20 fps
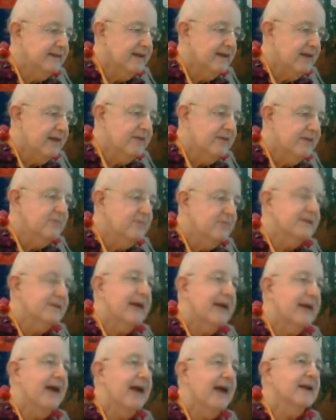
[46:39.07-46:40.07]
And then one
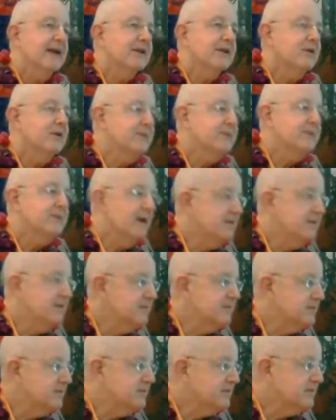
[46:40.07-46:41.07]
can go beyond the
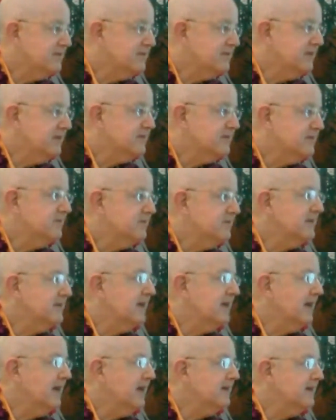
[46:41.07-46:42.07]
motivation. We
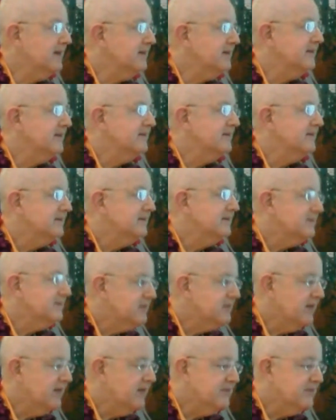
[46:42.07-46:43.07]
can
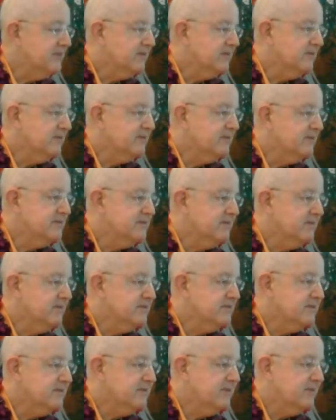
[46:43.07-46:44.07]

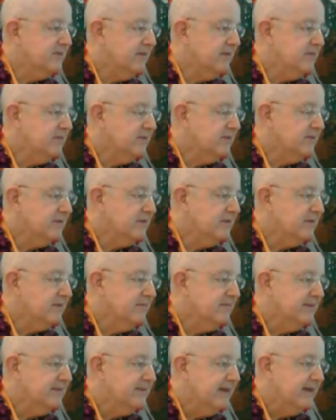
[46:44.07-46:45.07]
discipline for it
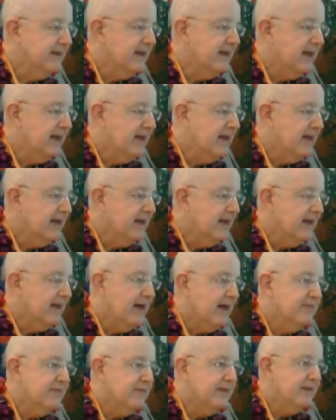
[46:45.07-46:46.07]

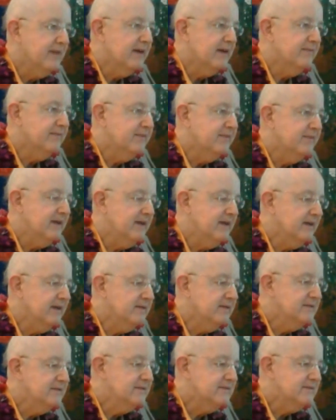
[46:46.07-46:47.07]
and become free.
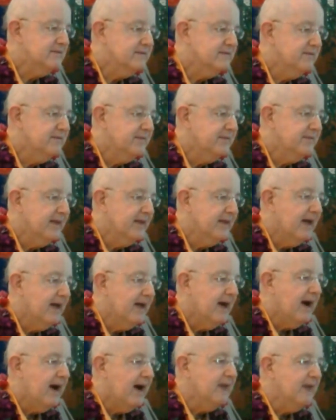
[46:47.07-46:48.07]

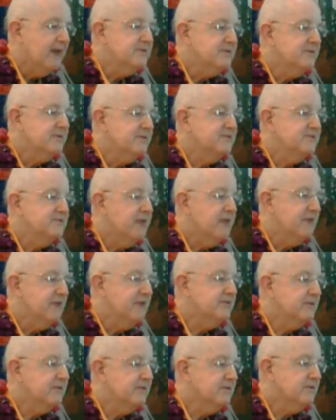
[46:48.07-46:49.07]
I shall chant your
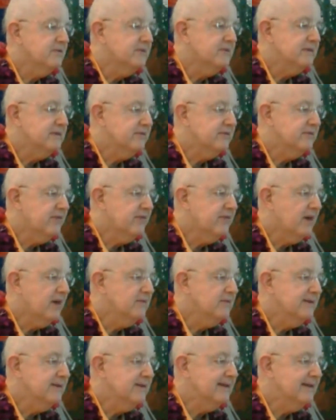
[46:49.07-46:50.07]
glories,
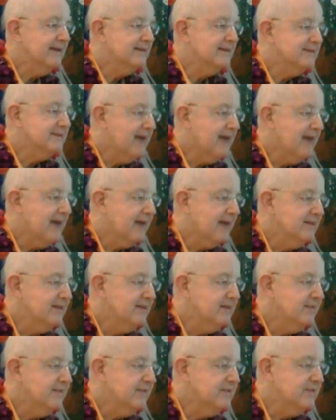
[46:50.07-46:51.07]
following exactly the
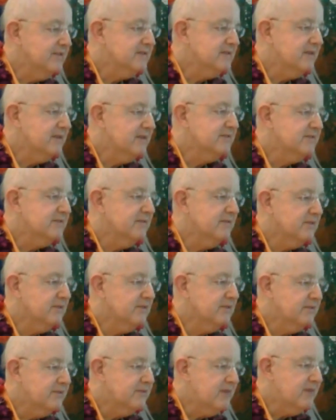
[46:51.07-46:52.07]
footsteps of Lord
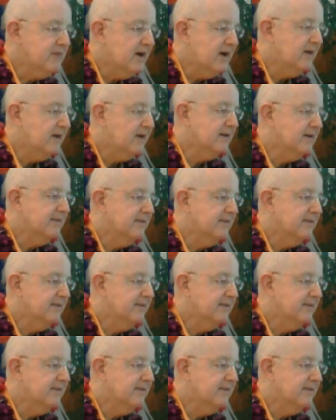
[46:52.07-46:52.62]
Brahma